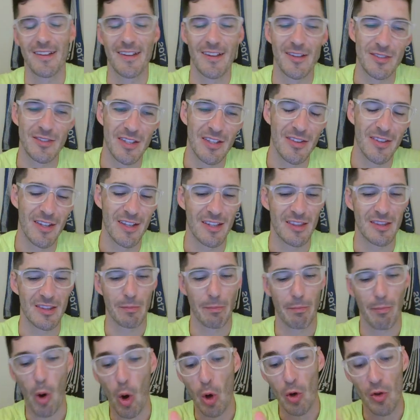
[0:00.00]
was thinking like the
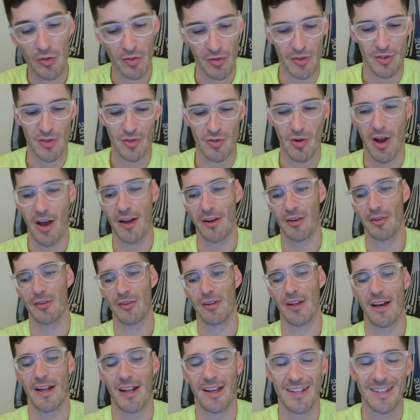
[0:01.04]
parts of the trial,
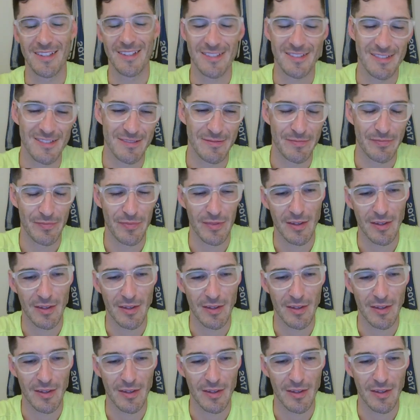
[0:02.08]
not, I guess,